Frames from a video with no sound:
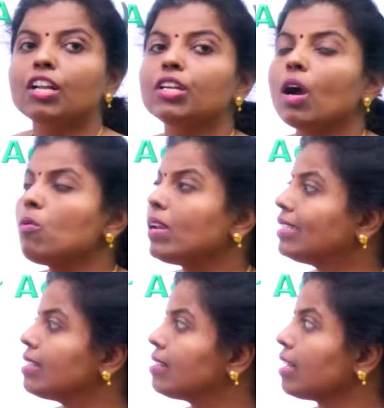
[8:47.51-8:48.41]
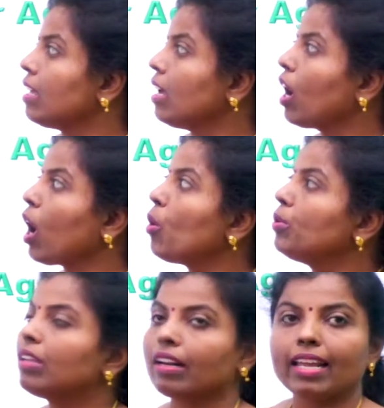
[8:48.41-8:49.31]
Now, let us see
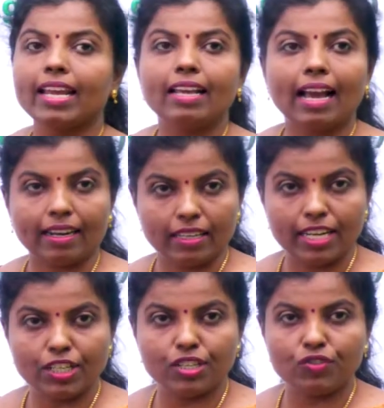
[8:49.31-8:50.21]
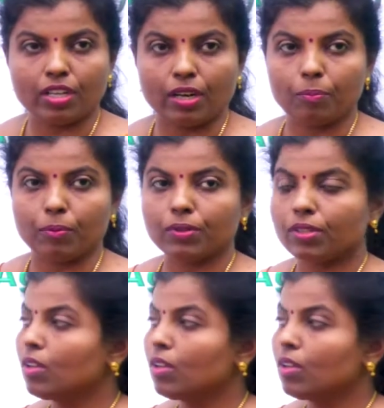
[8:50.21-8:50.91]
how to read an integer input.